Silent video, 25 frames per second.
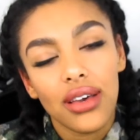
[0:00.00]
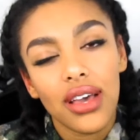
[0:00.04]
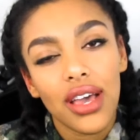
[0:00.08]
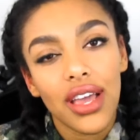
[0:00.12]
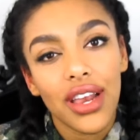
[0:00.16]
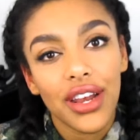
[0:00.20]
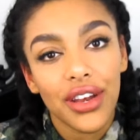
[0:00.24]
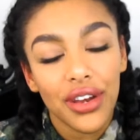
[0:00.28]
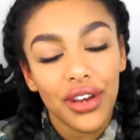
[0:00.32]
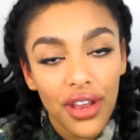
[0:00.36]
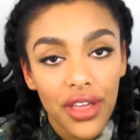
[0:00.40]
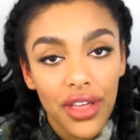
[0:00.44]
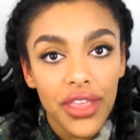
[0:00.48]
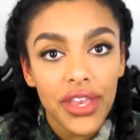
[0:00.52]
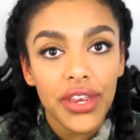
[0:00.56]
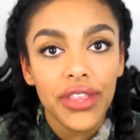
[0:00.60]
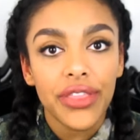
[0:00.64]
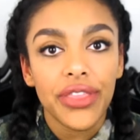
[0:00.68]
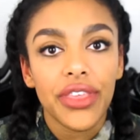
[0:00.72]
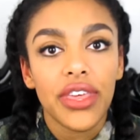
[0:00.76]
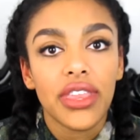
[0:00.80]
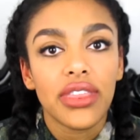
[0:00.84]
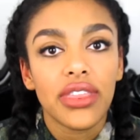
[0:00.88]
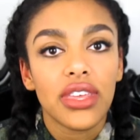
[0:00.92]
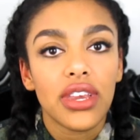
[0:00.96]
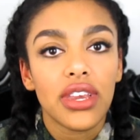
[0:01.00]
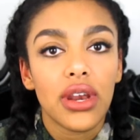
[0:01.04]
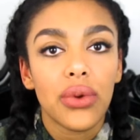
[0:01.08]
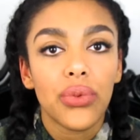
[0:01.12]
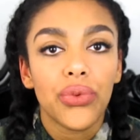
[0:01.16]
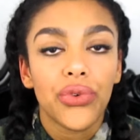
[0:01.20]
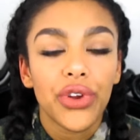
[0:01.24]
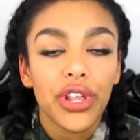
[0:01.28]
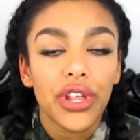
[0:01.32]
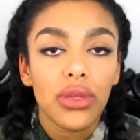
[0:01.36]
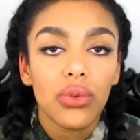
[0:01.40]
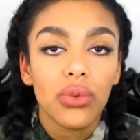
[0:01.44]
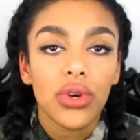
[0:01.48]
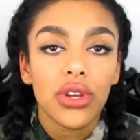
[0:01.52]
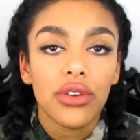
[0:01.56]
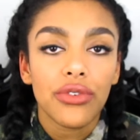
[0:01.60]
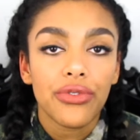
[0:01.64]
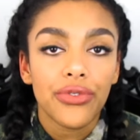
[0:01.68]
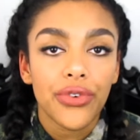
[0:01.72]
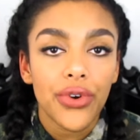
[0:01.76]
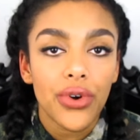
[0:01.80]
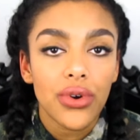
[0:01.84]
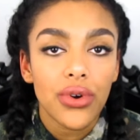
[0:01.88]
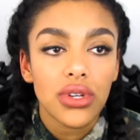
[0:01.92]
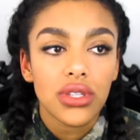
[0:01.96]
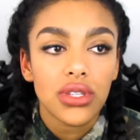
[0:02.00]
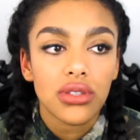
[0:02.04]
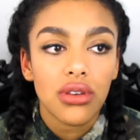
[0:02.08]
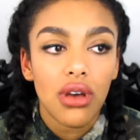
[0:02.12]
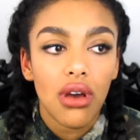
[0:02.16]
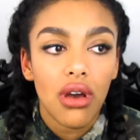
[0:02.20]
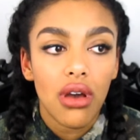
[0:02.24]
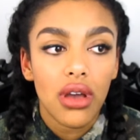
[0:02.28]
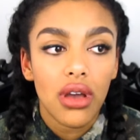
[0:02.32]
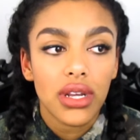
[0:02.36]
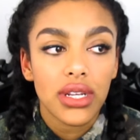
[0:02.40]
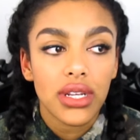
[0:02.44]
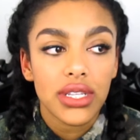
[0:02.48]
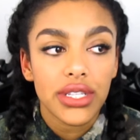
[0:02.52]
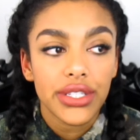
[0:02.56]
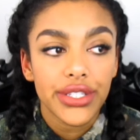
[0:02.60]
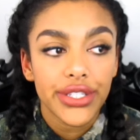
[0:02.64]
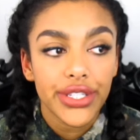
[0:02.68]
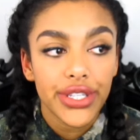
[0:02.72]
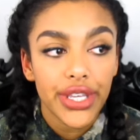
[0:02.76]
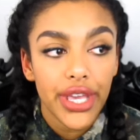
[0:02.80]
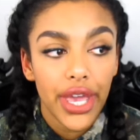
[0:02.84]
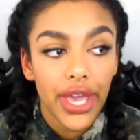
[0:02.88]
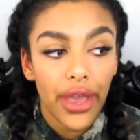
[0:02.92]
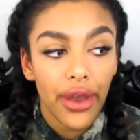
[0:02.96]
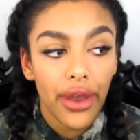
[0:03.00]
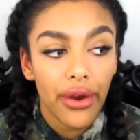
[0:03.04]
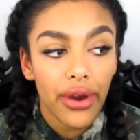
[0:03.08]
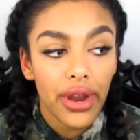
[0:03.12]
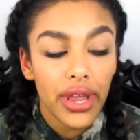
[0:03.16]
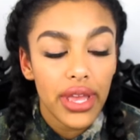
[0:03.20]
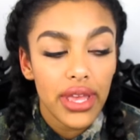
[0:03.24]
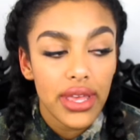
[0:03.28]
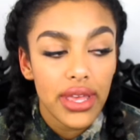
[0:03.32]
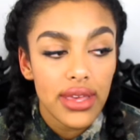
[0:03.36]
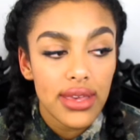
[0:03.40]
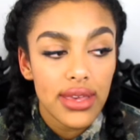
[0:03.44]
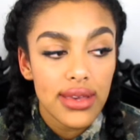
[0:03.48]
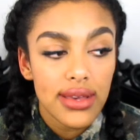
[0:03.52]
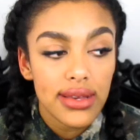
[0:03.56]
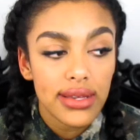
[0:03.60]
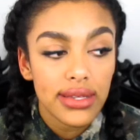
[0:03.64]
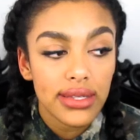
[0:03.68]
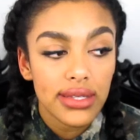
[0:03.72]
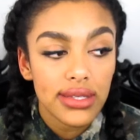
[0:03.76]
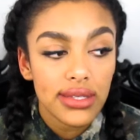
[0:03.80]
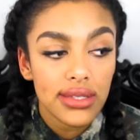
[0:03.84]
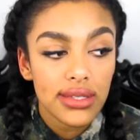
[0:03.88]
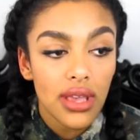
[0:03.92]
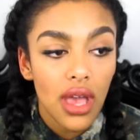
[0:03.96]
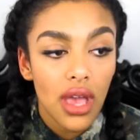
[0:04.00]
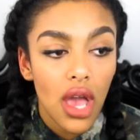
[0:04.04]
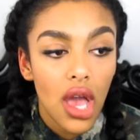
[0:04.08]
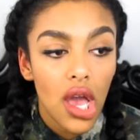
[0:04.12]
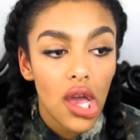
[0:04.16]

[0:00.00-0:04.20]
Another thing that I really want to focus on this year is